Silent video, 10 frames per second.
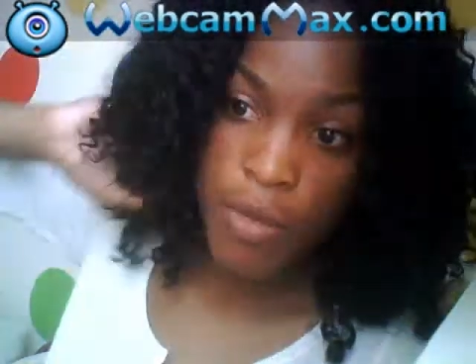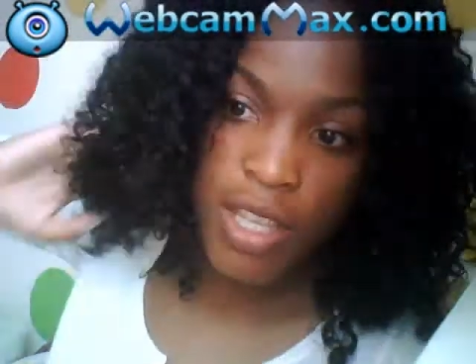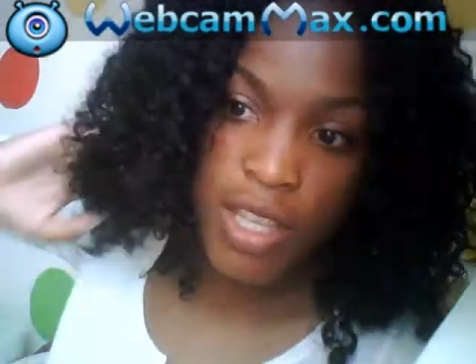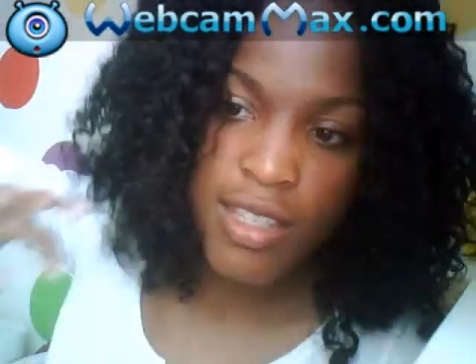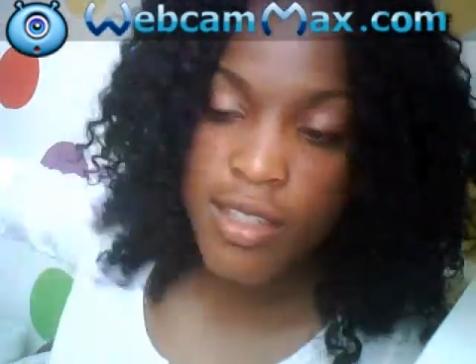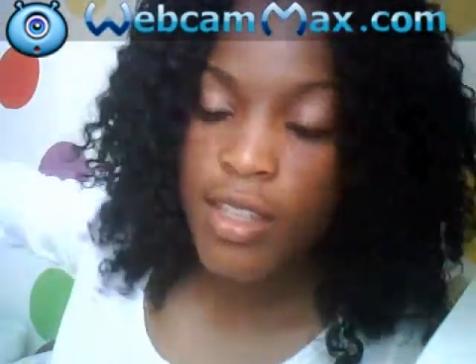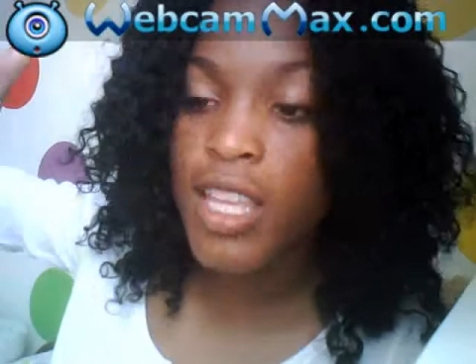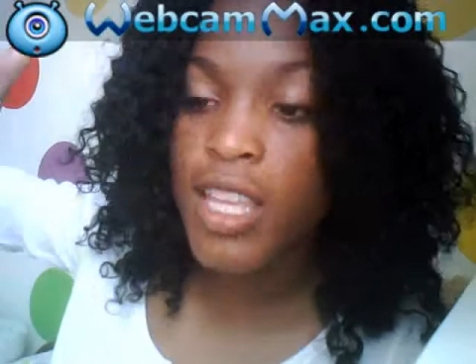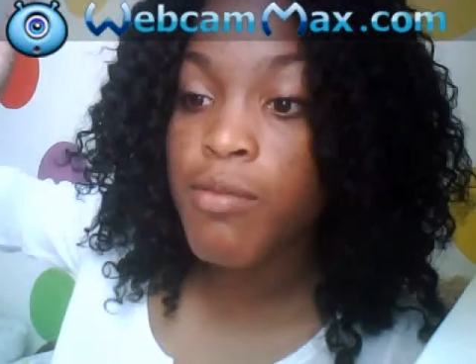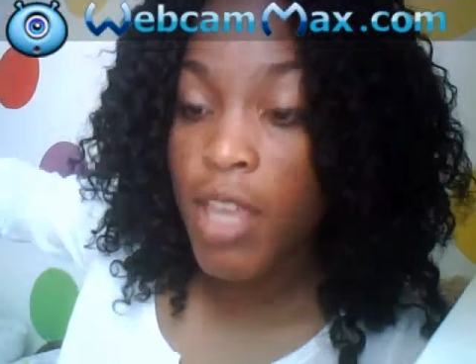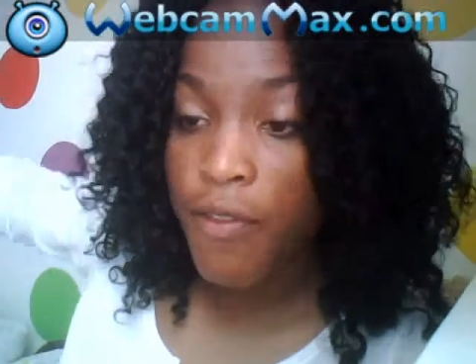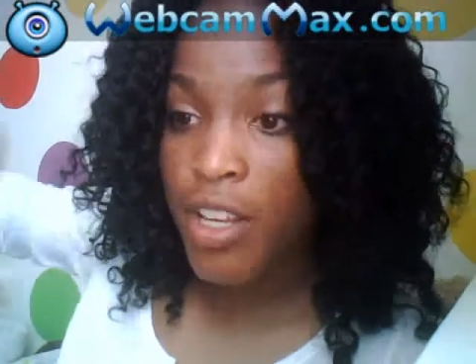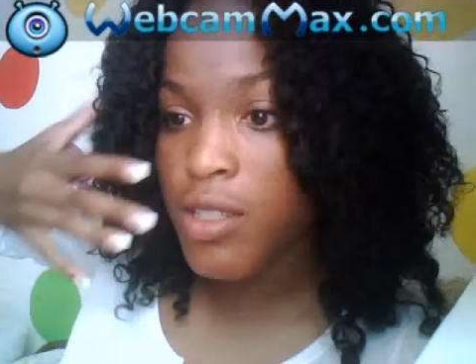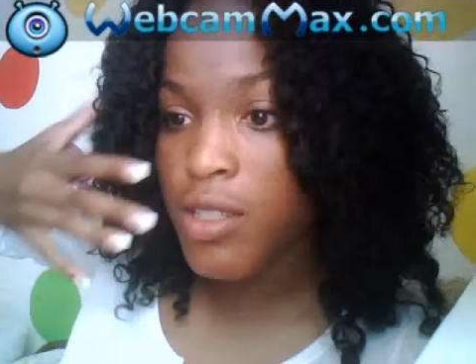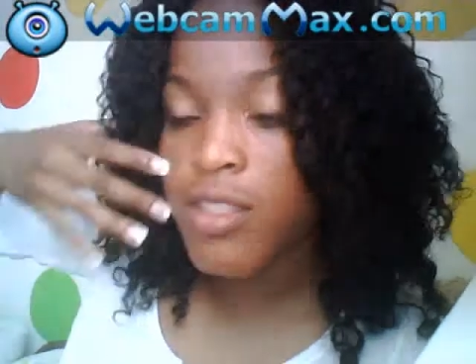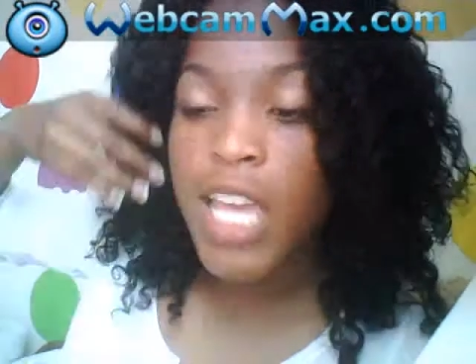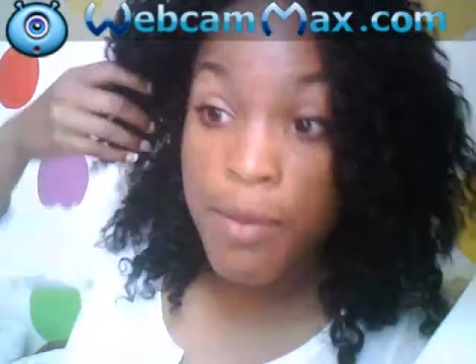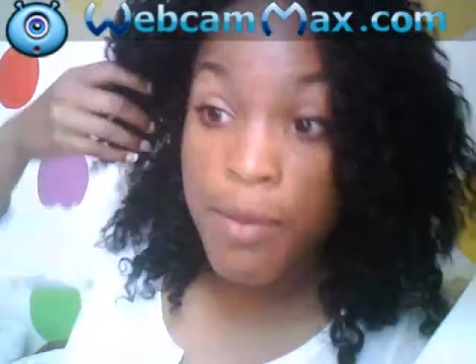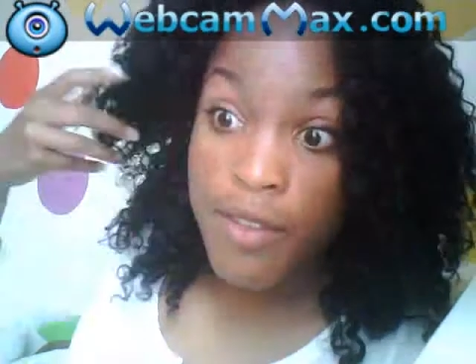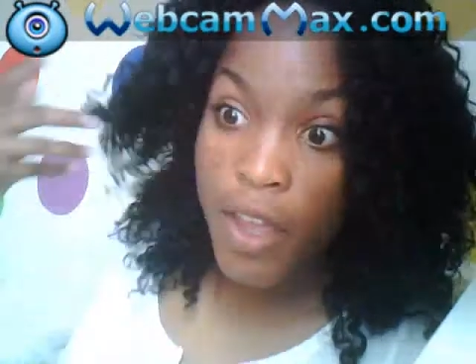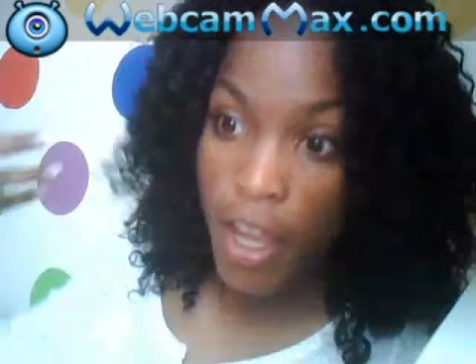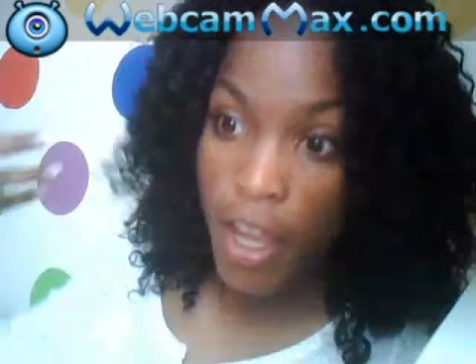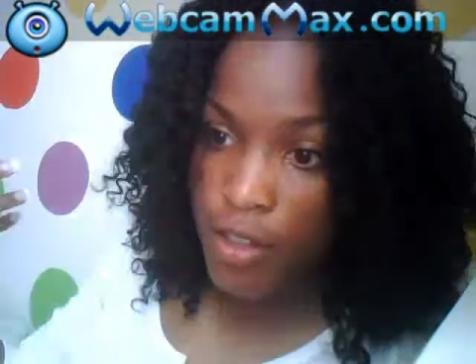because it's made for these types of hair.